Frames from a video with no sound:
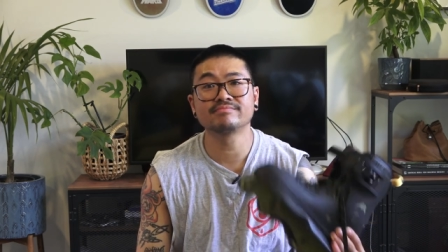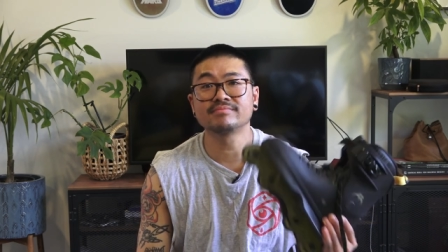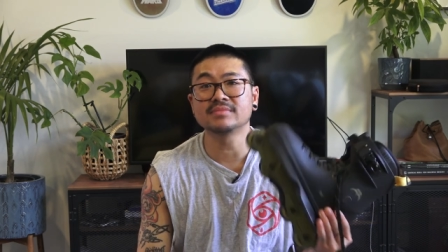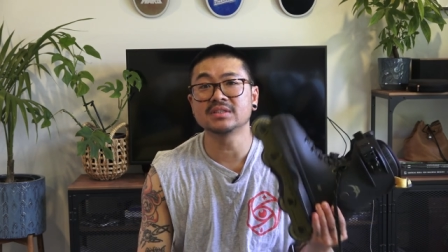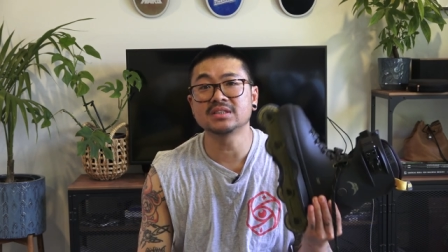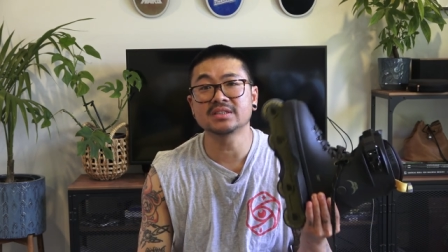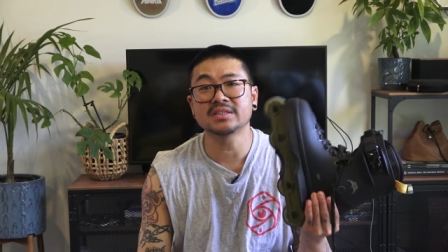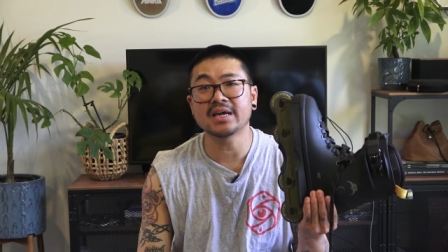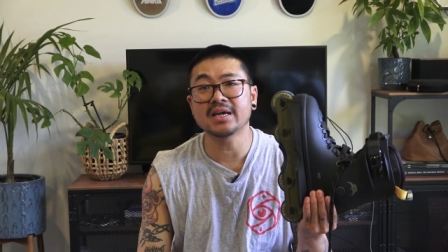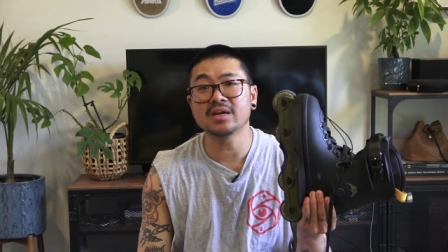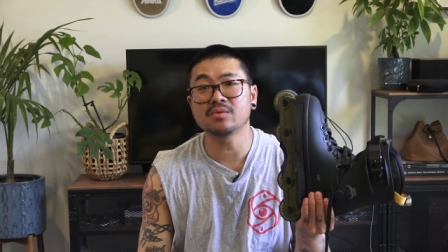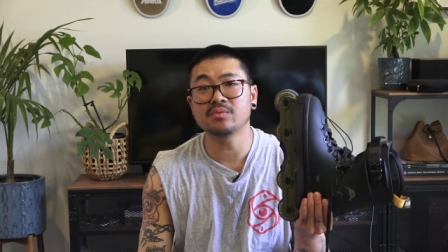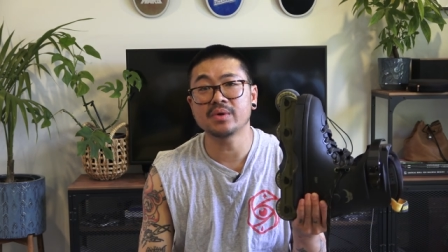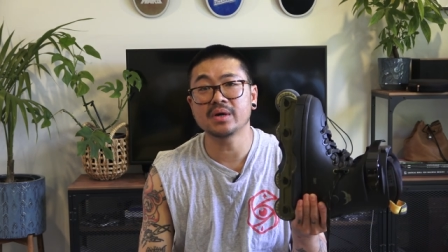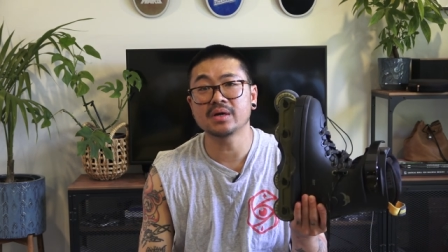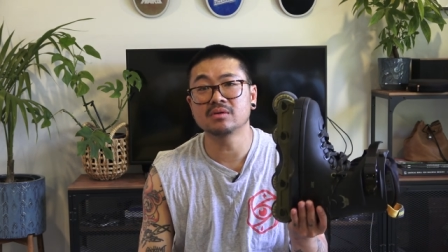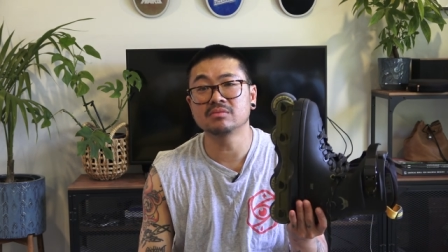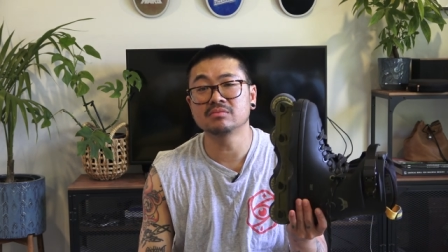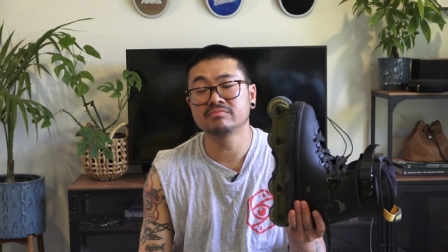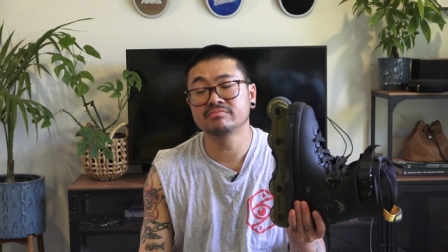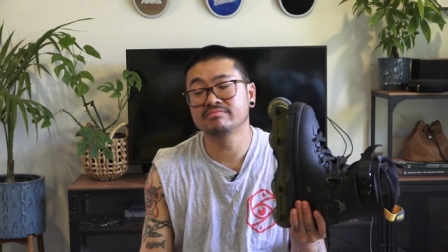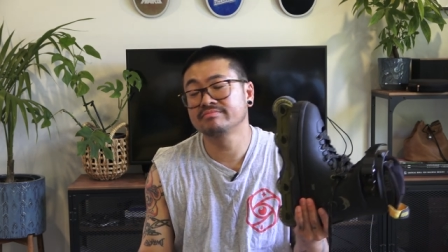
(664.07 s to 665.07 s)
They skated
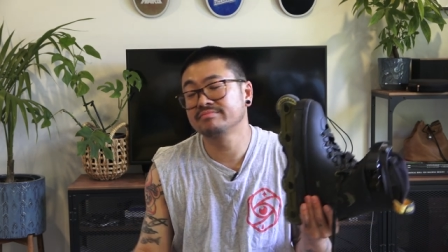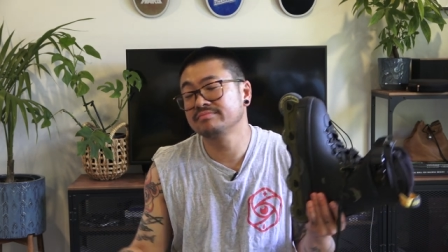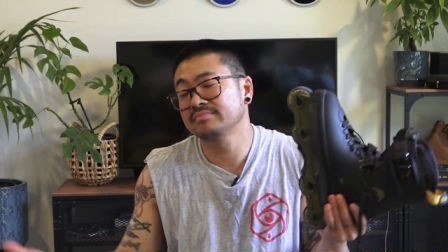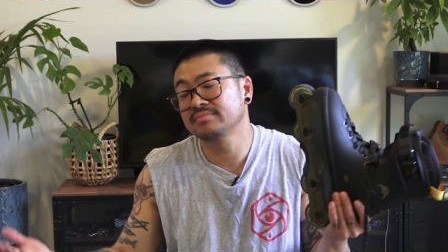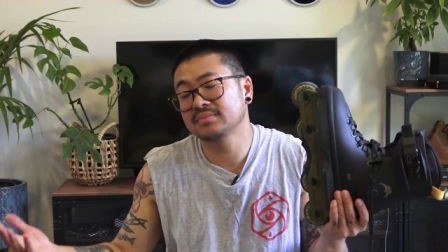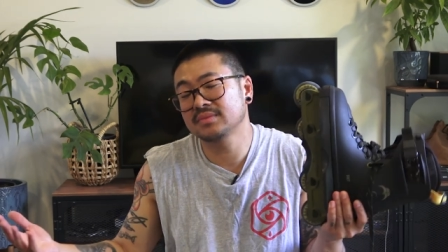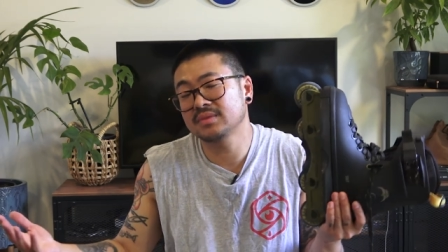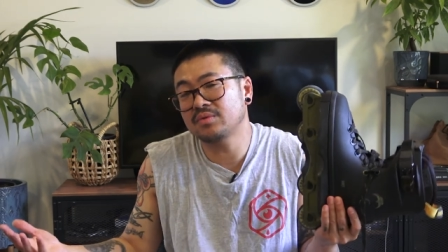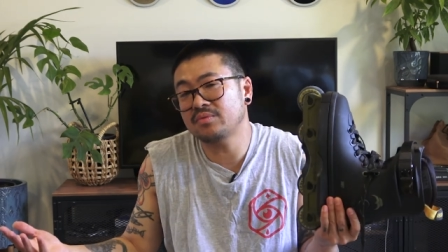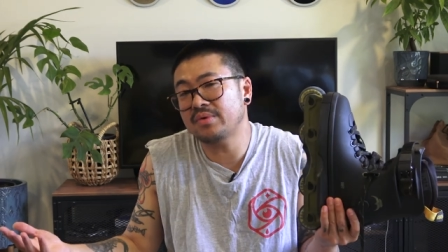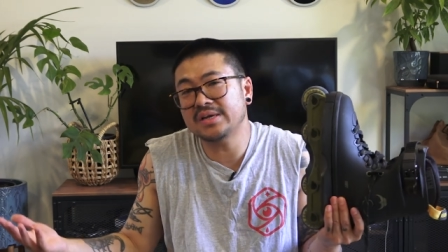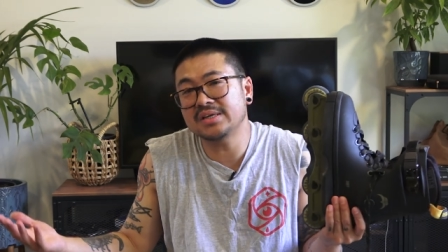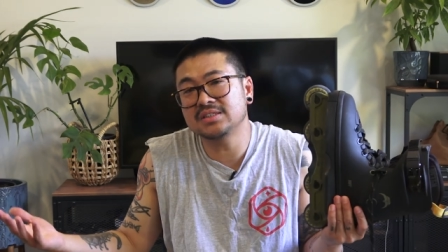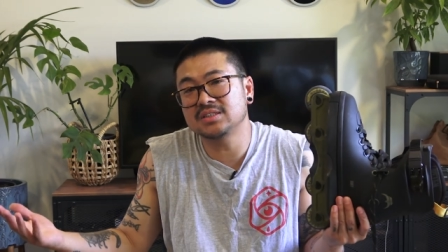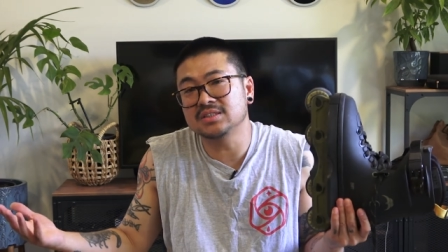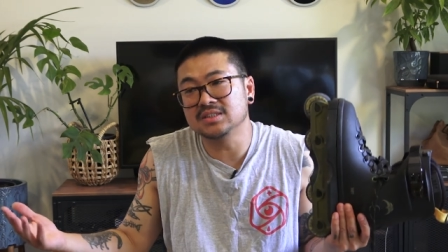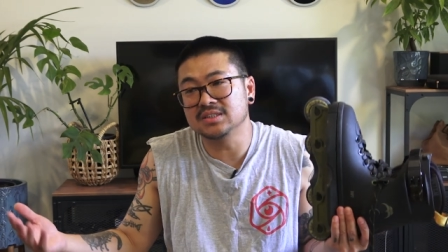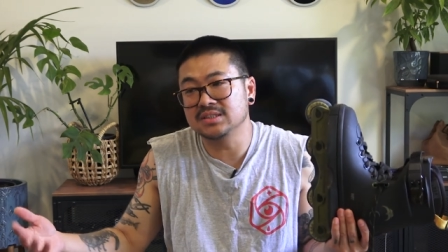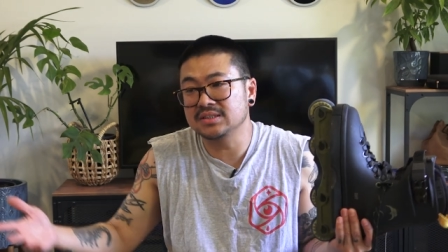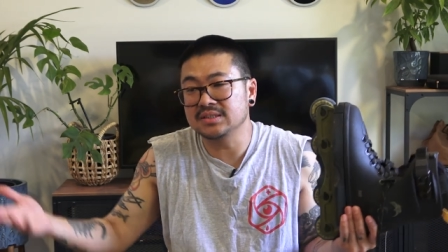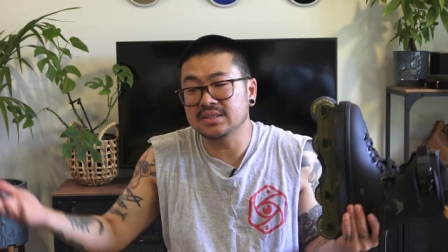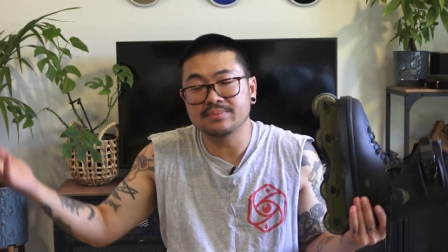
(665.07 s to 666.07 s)
well. The
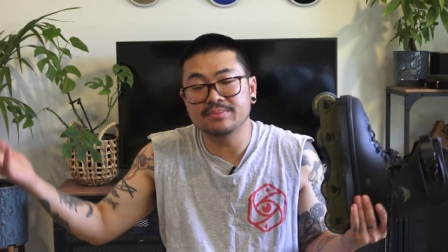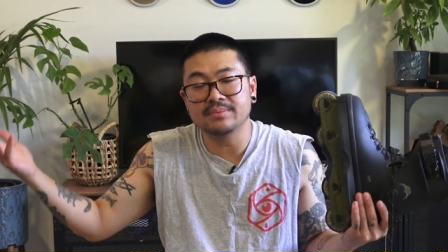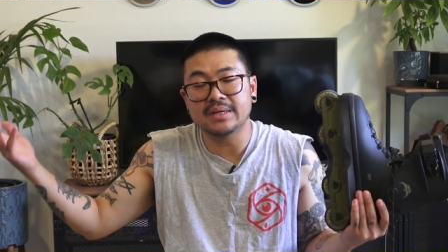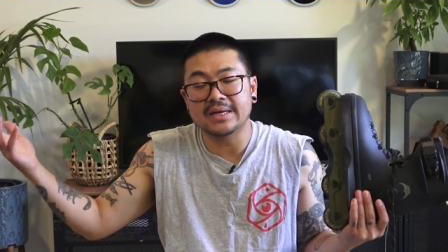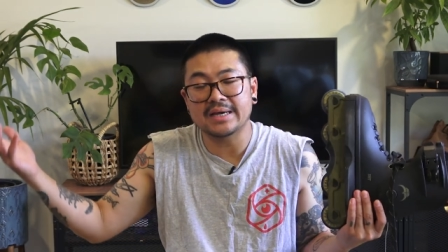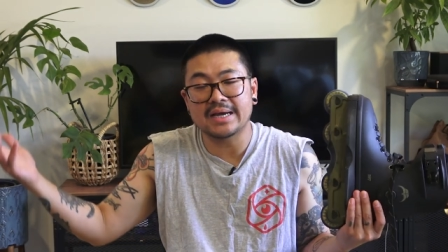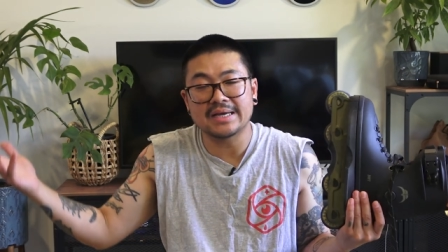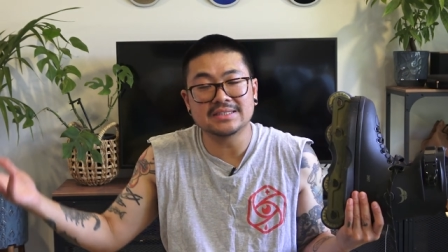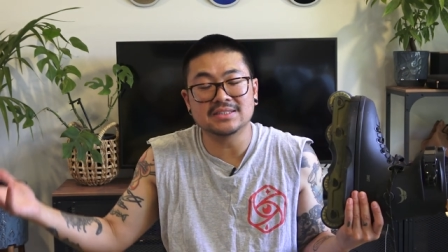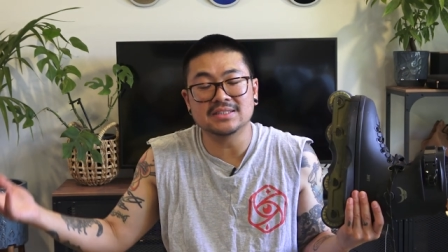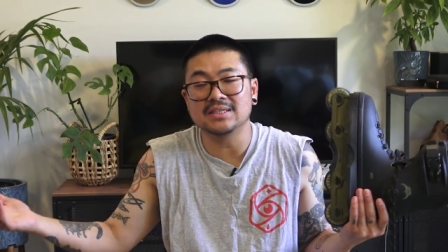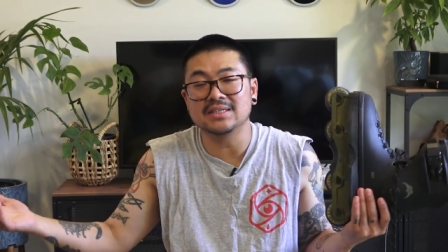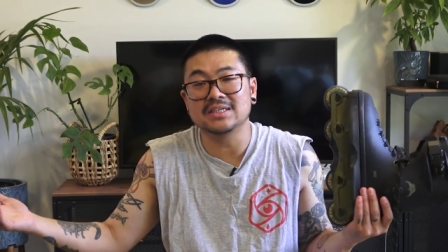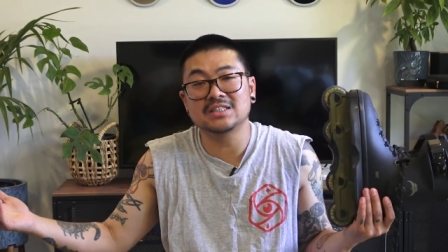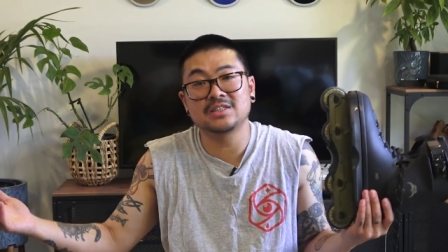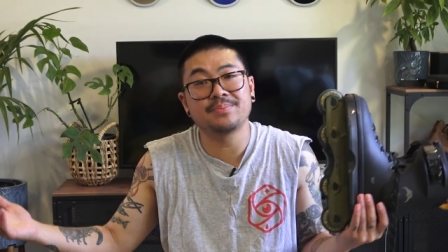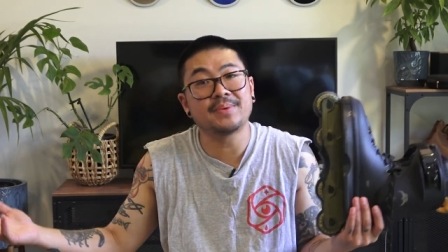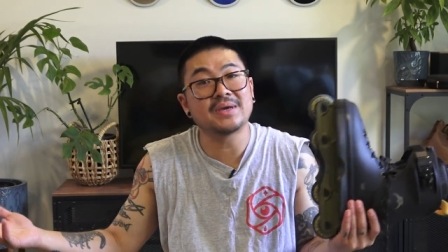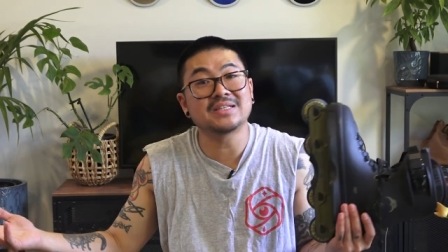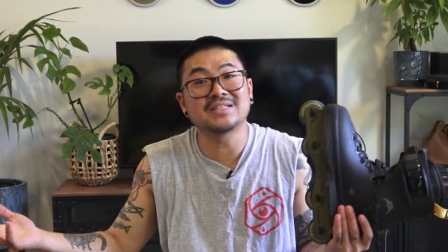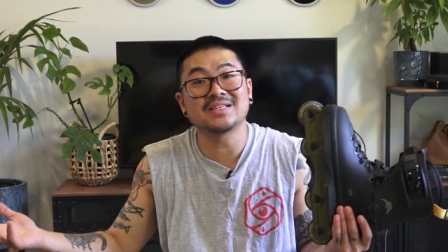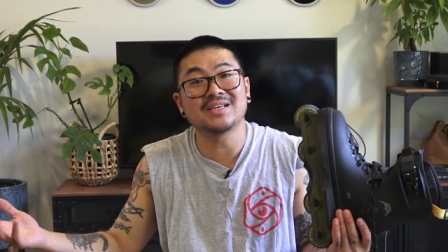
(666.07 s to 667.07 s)
razors. I'm like, I didn't
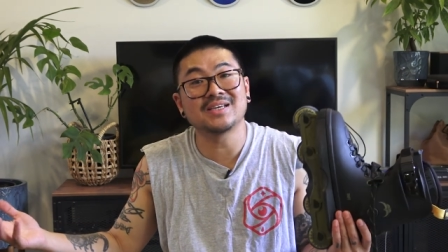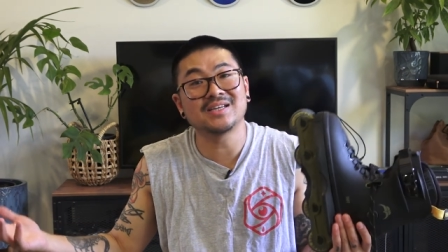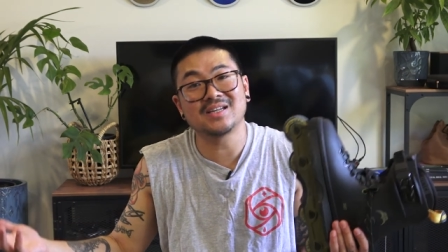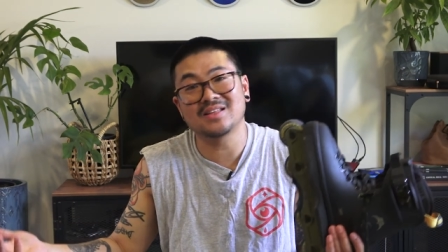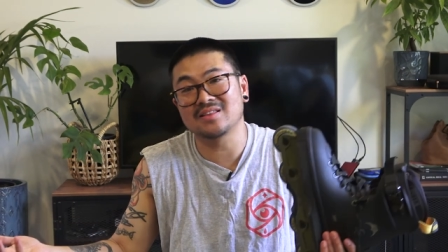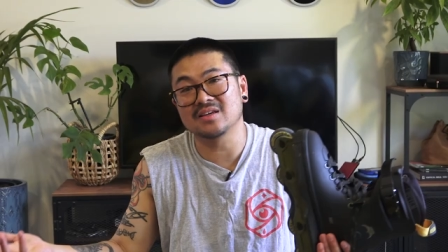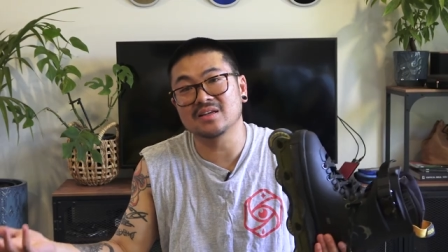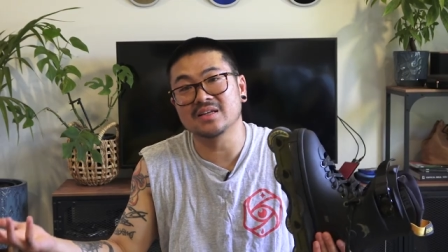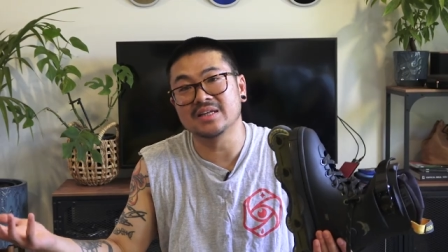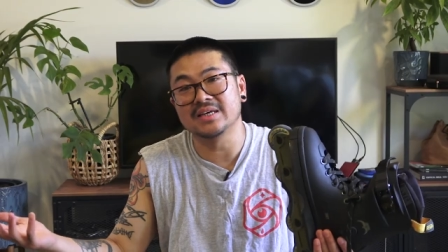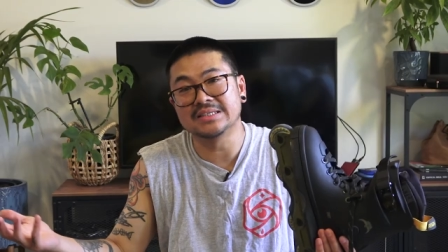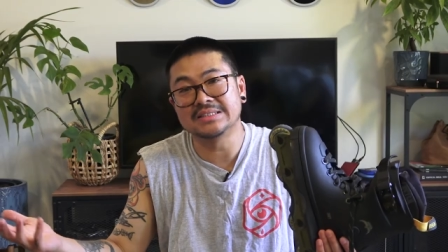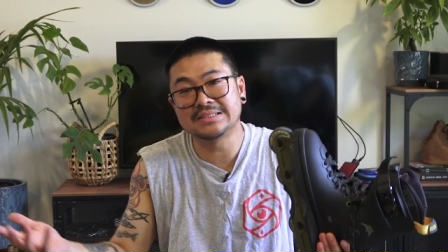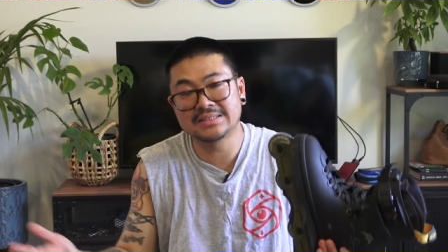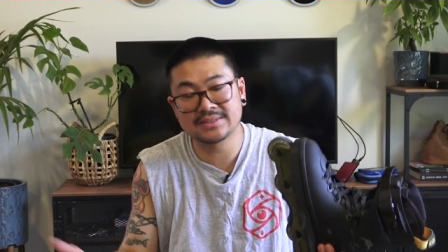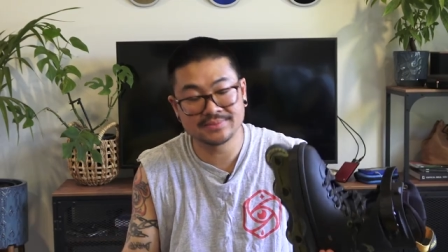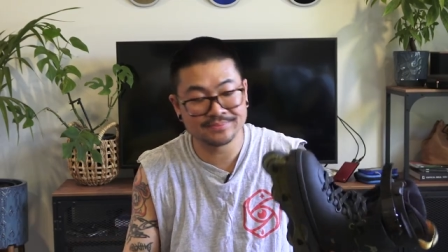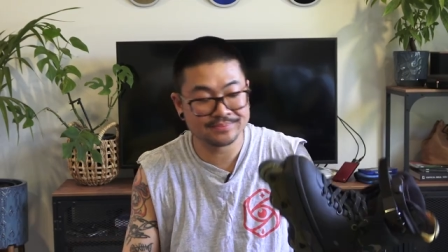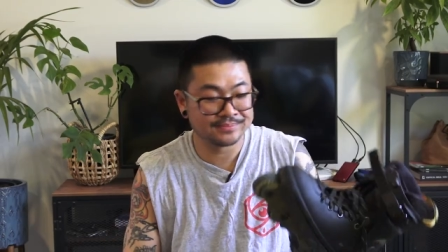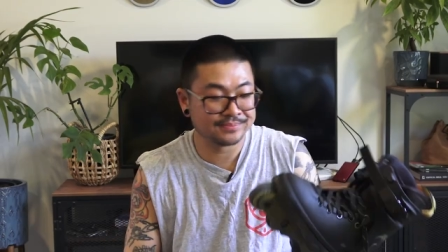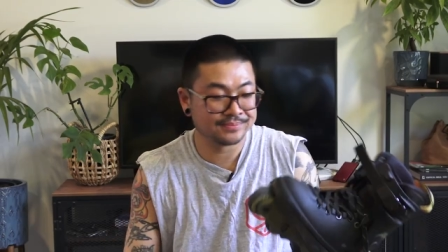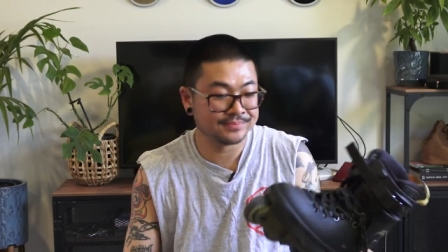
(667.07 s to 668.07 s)
expect anything less.